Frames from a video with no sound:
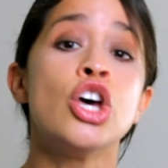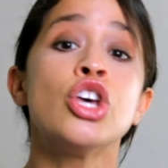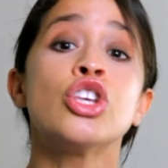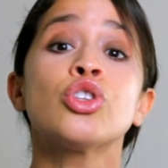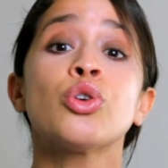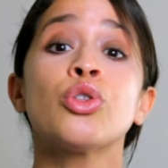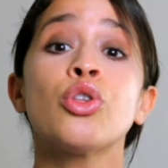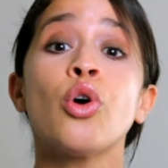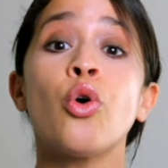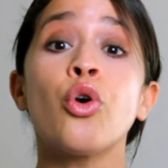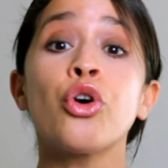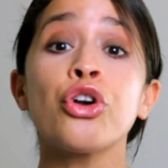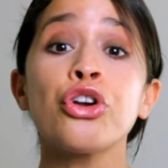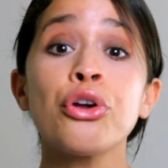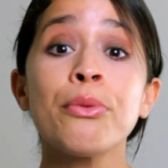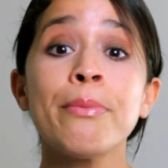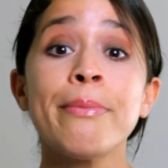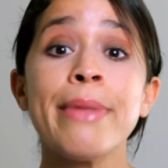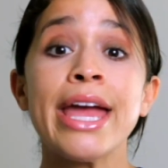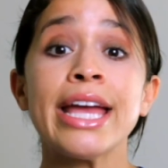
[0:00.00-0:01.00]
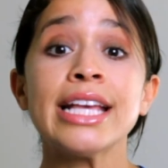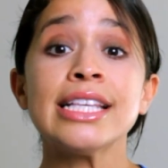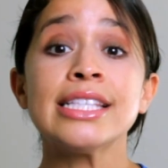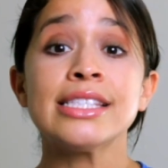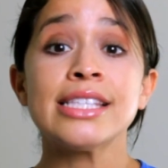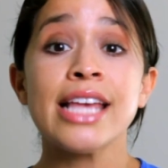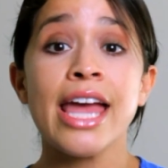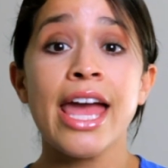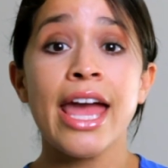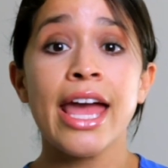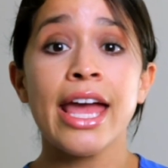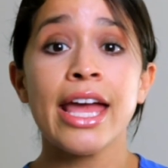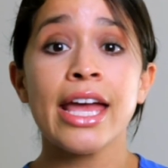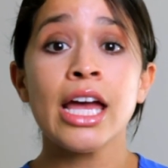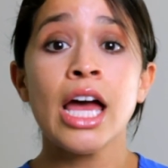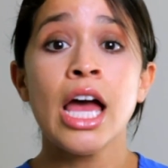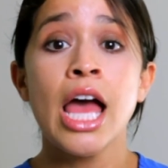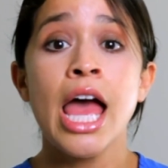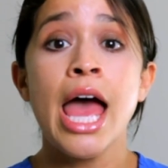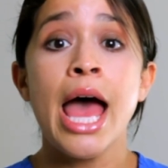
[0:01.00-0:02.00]
So the order may
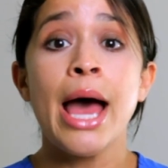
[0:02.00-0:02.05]
say